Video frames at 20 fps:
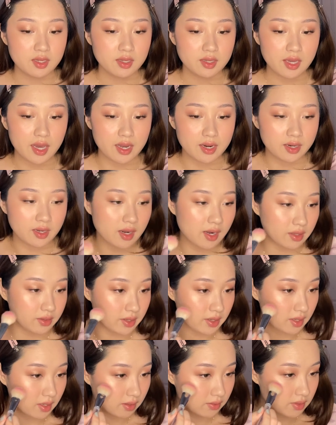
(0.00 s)
adding
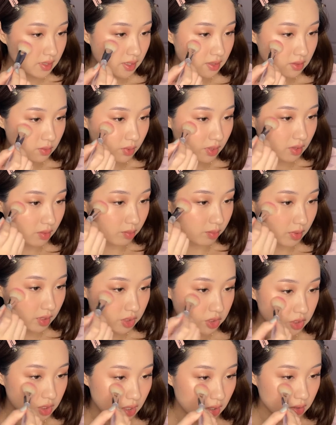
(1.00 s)
highlight kind of takes away the
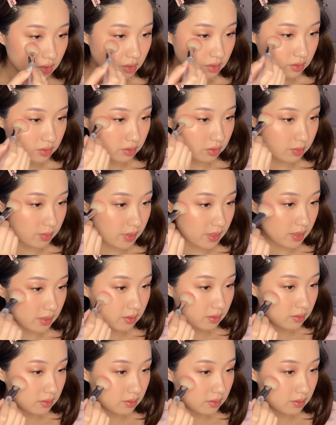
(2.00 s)
blush color a little bit.